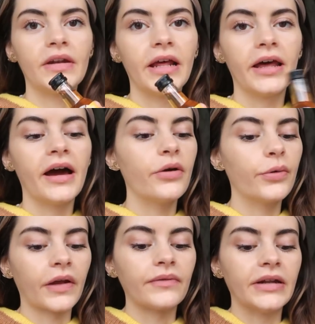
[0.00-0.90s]
Vanilla, I
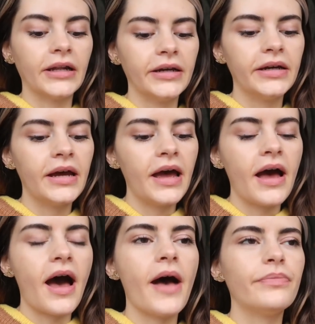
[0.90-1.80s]
always add vanilla.
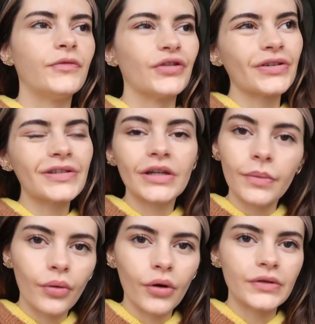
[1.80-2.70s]
And um, just a
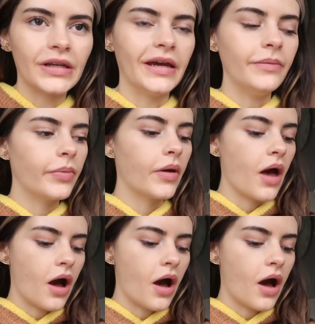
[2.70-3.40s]
pro tip,